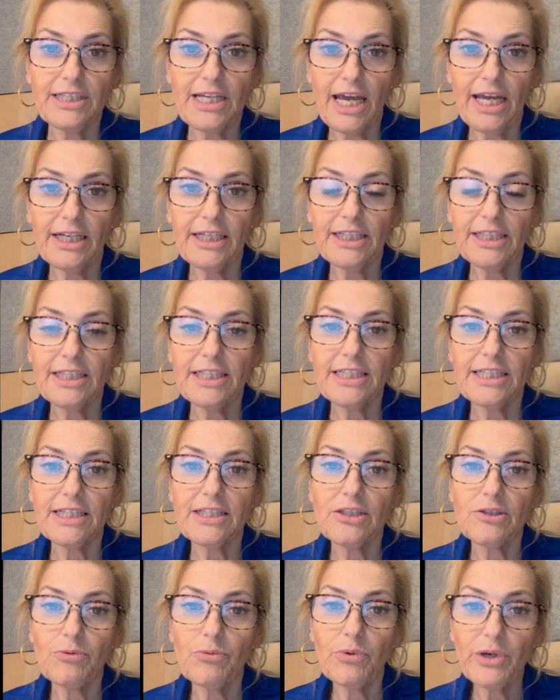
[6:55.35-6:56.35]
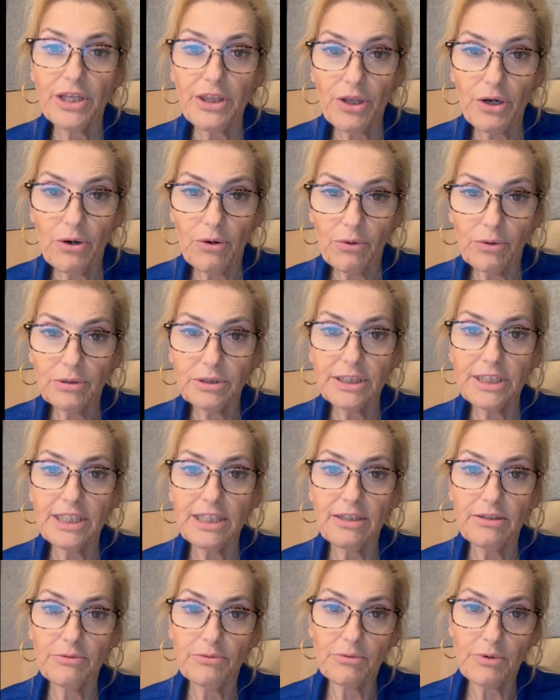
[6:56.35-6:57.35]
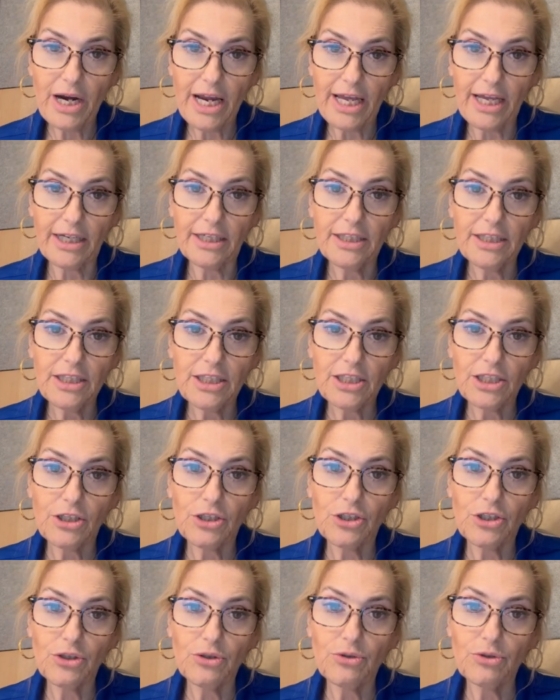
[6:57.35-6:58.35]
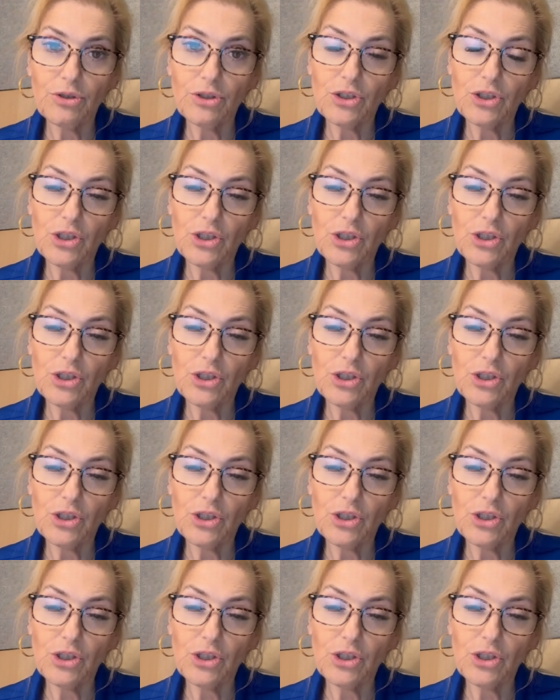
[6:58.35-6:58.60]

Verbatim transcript: tenant is withholding rent due